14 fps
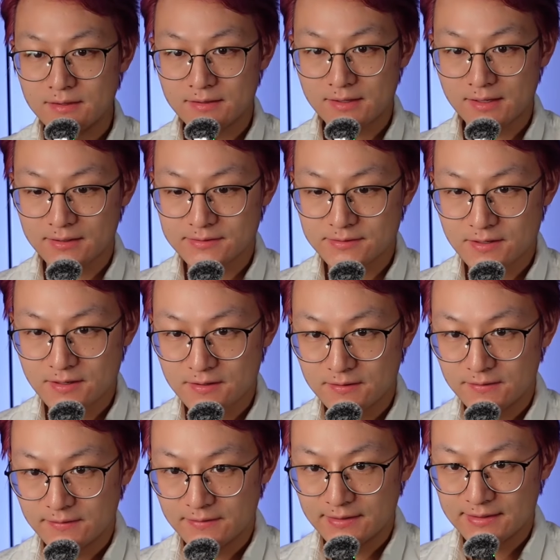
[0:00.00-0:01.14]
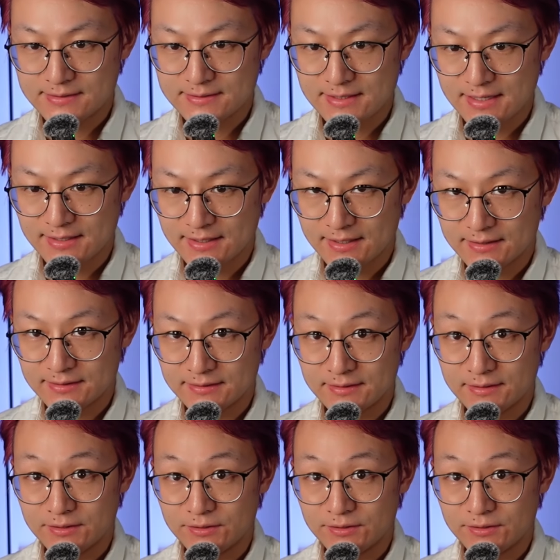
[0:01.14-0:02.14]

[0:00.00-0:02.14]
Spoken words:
The next song is dedicated.